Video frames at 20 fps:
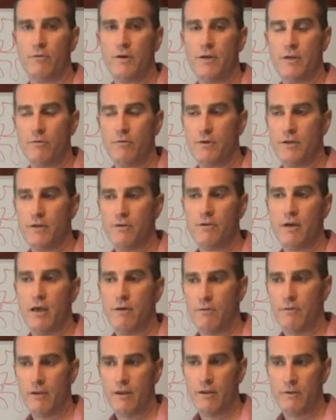We
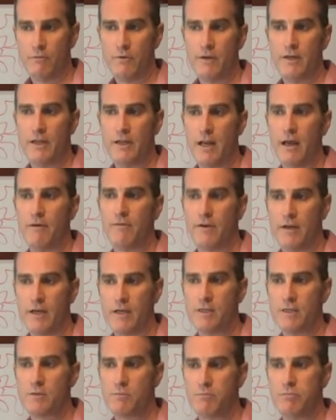did have a
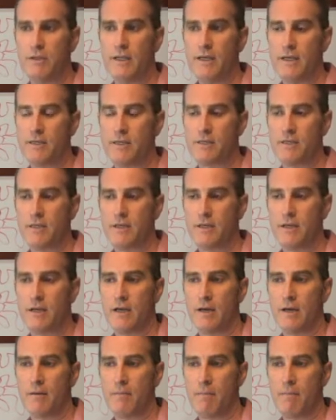nice place in